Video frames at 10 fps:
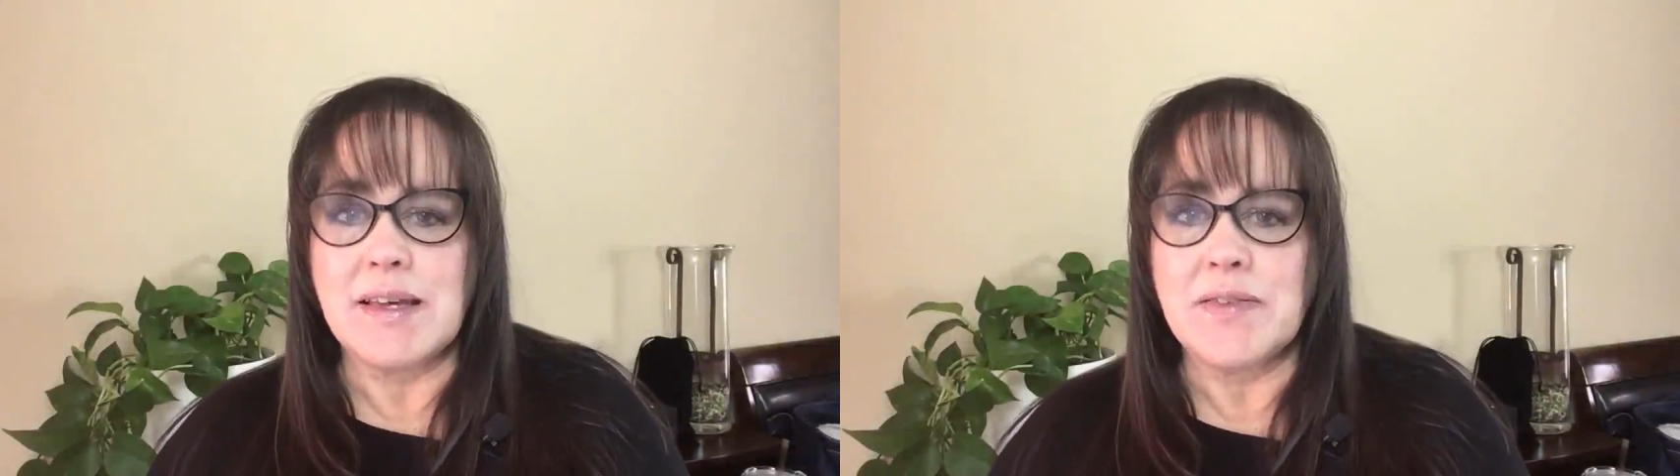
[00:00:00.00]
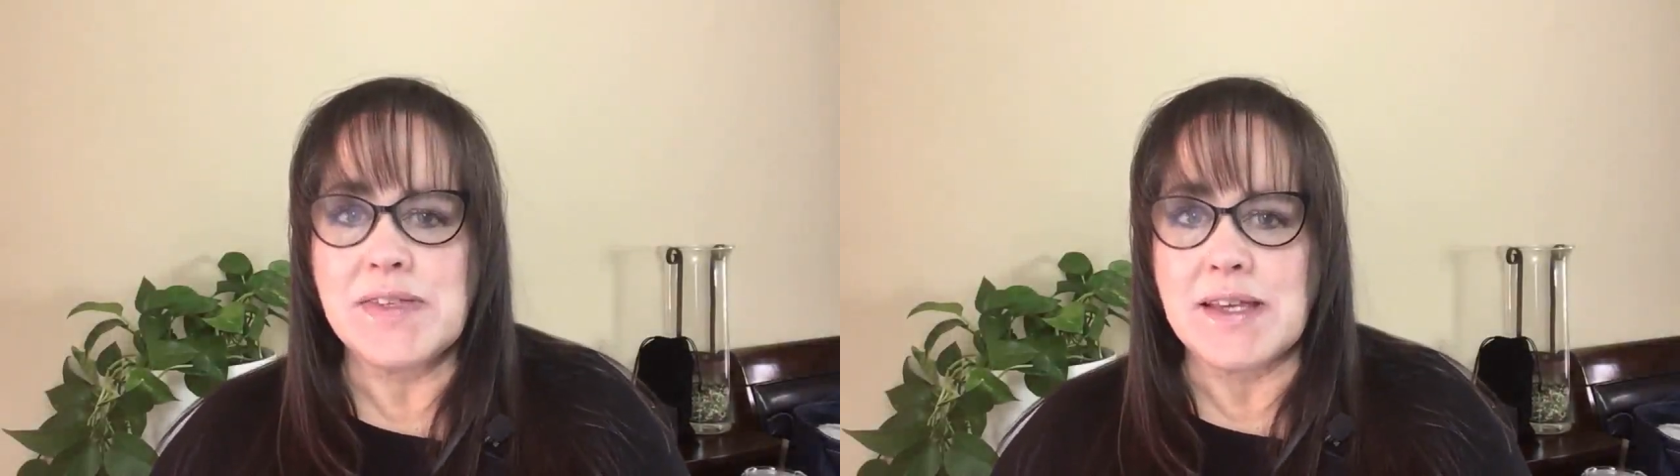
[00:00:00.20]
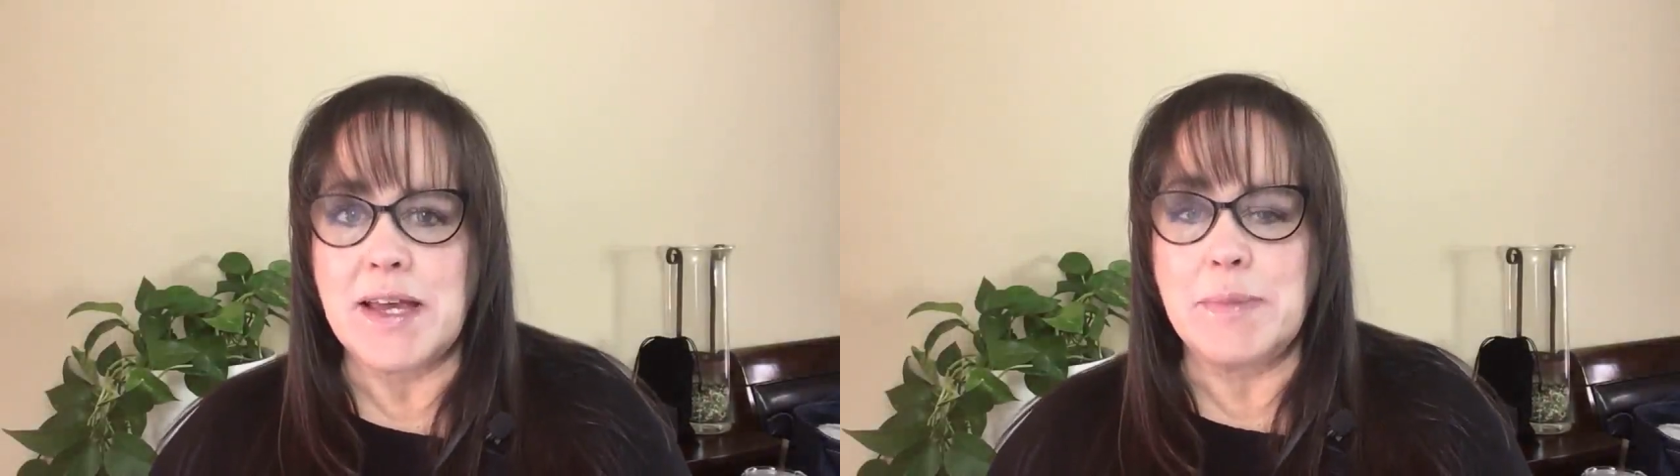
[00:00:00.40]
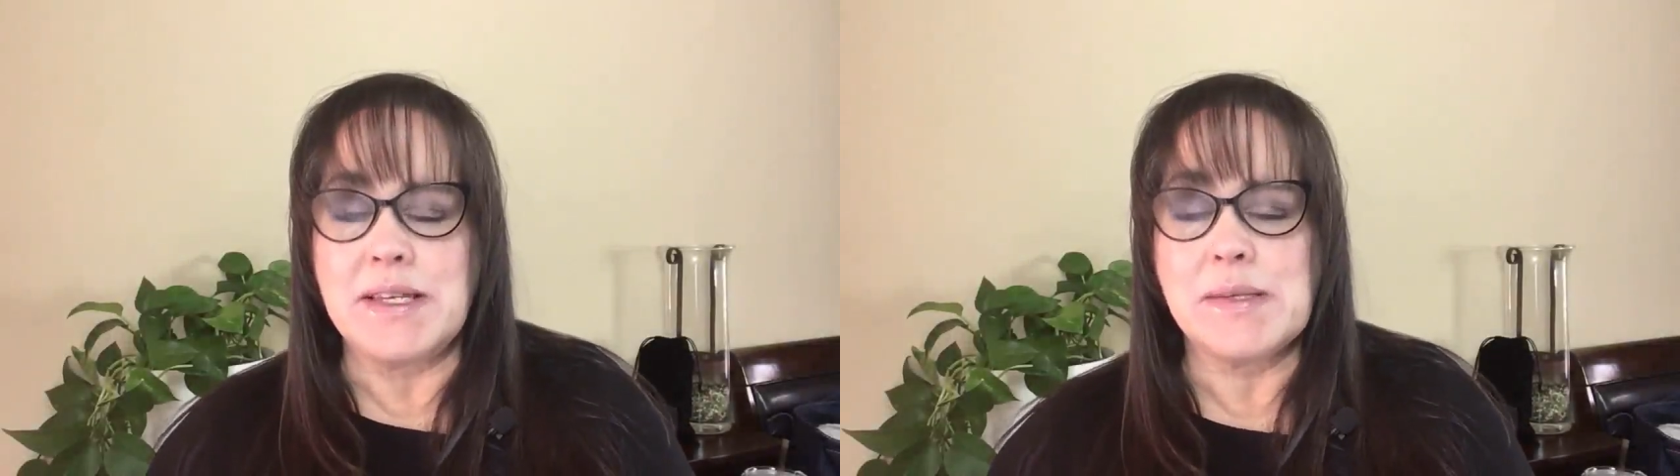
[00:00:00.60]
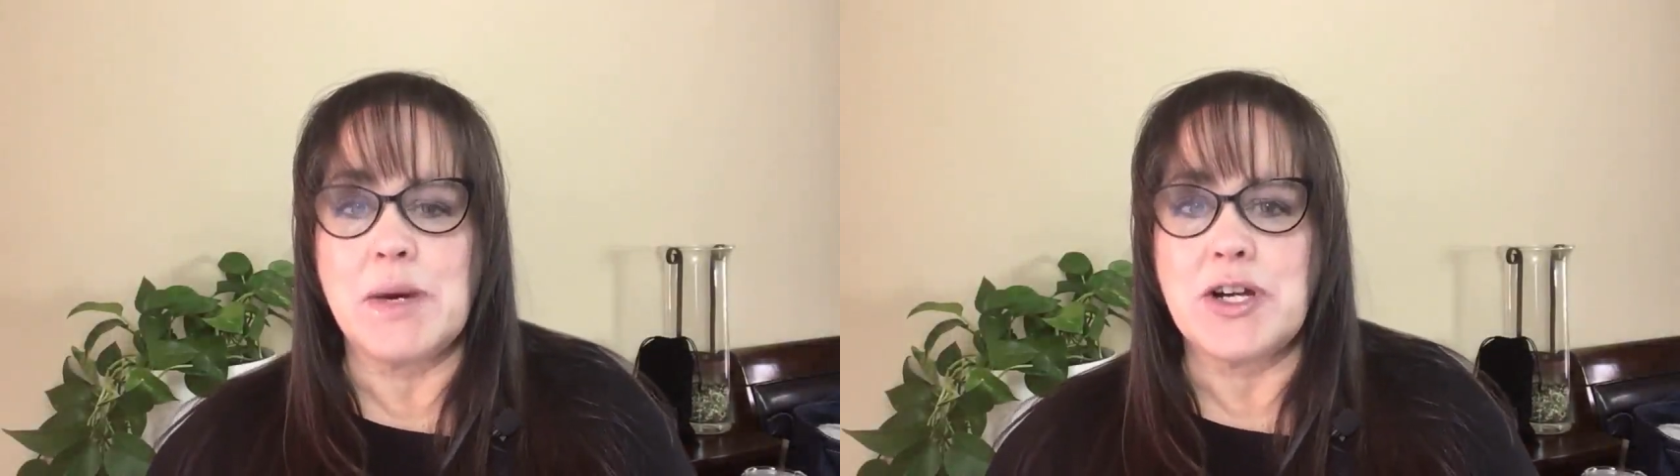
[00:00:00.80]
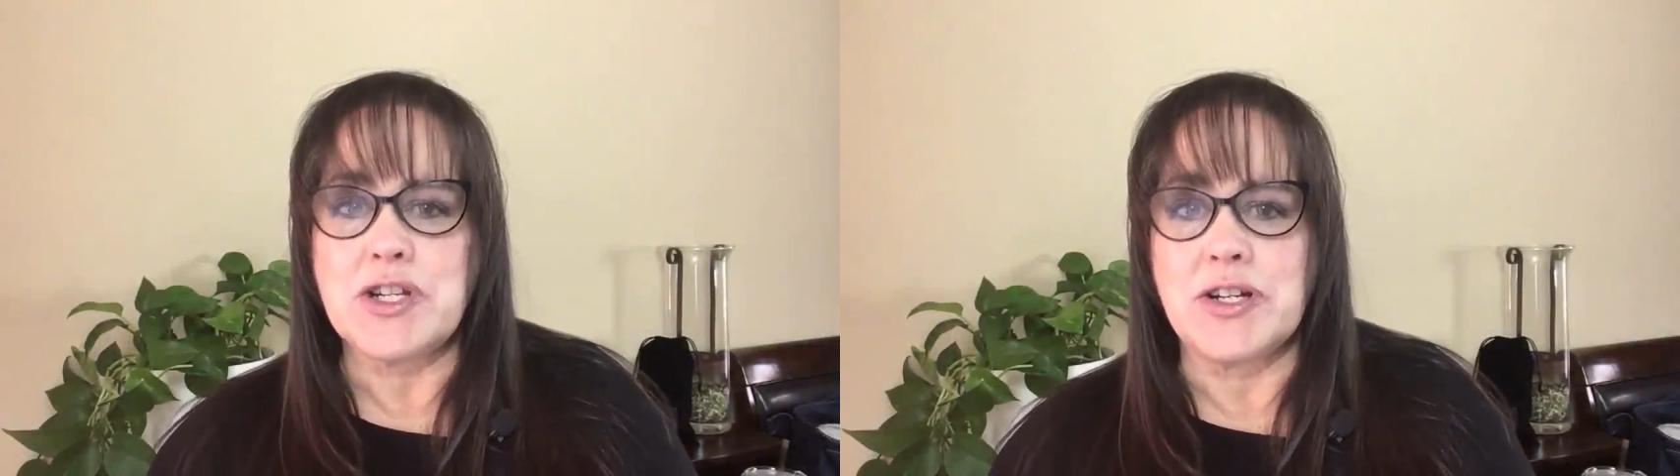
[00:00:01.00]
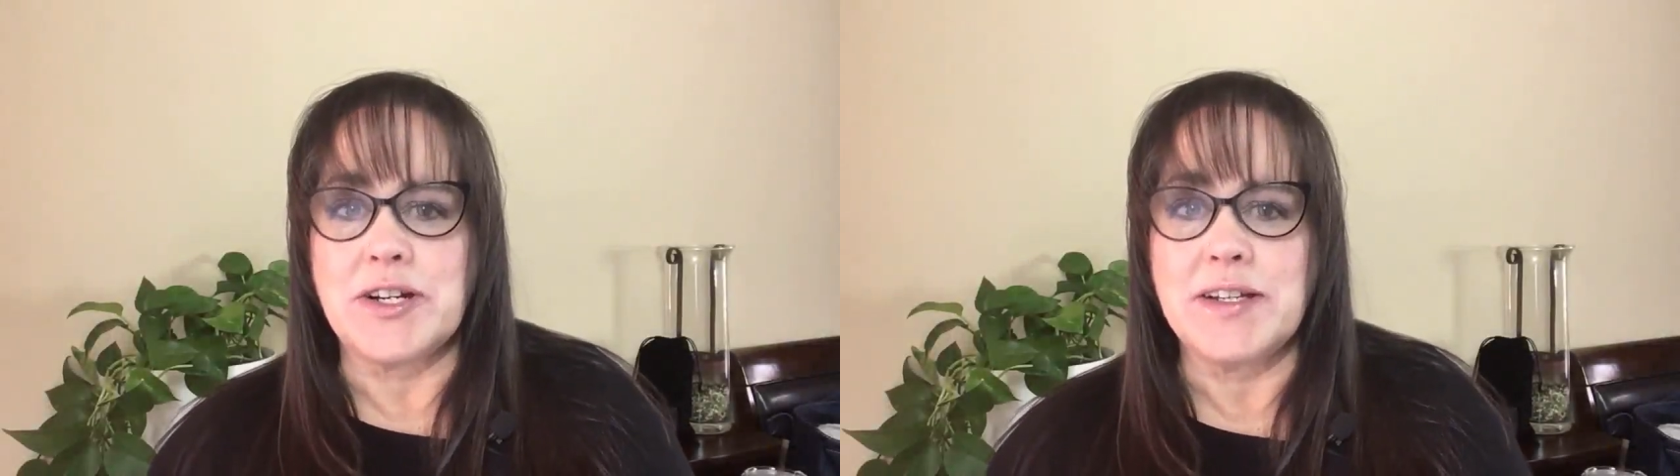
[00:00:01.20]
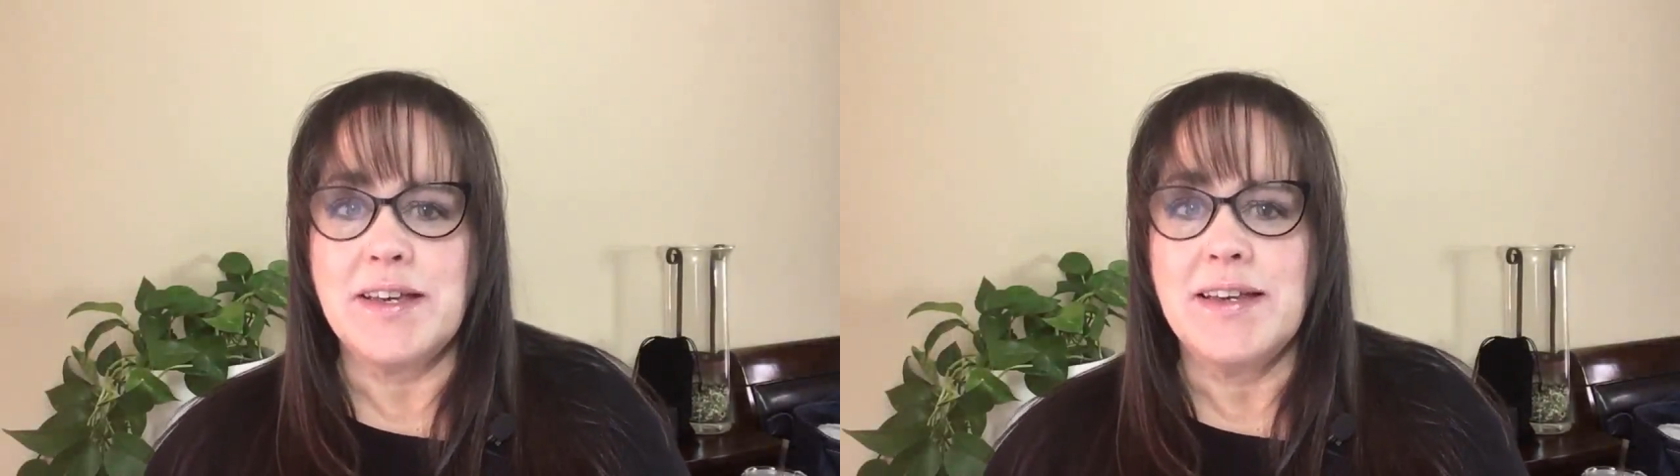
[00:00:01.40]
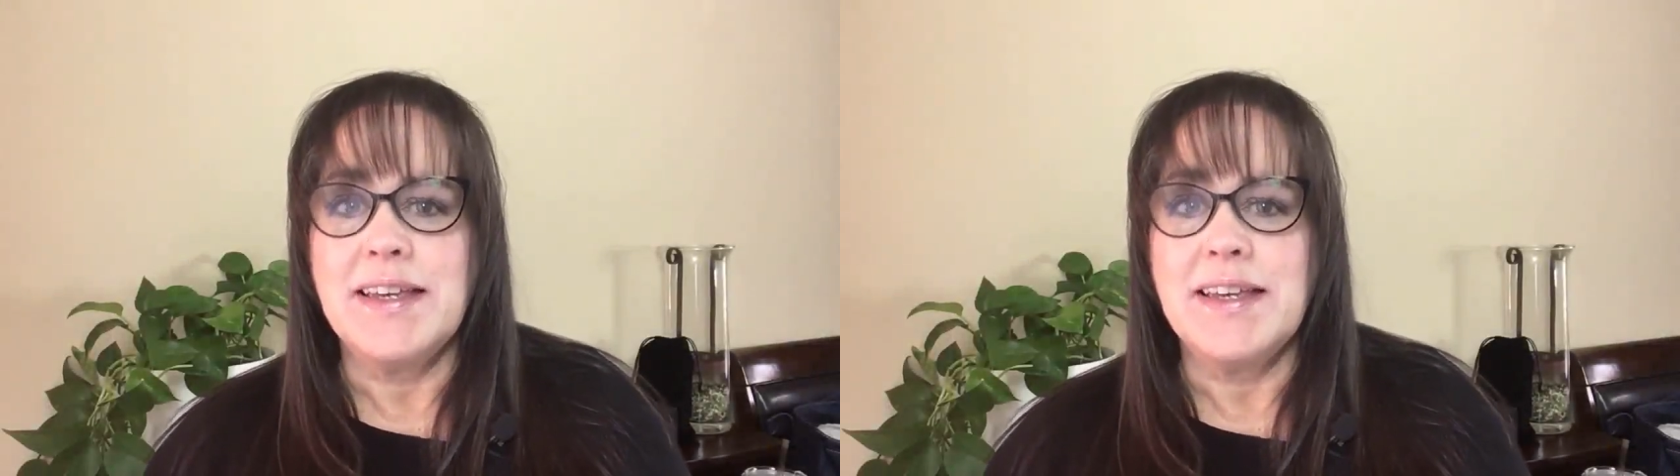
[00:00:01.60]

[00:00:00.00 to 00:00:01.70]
of Siamese Mahjong